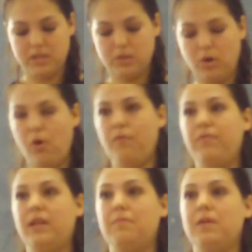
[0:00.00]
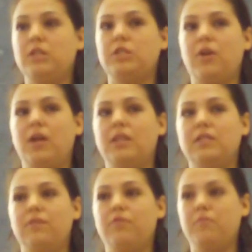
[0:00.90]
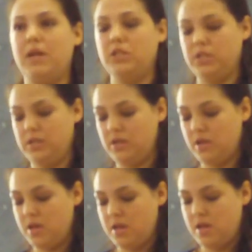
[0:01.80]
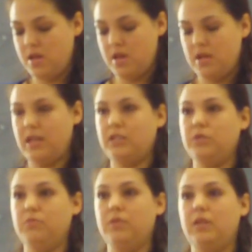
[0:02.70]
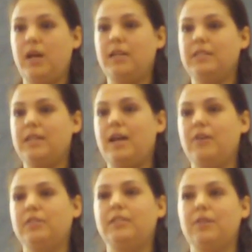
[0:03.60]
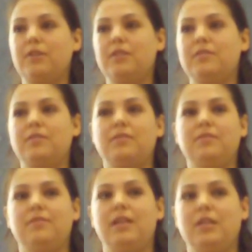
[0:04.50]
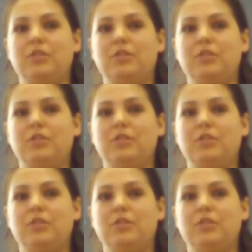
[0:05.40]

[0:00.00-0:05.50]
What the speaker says: So hopefully me sharing this information lets you realize how serious the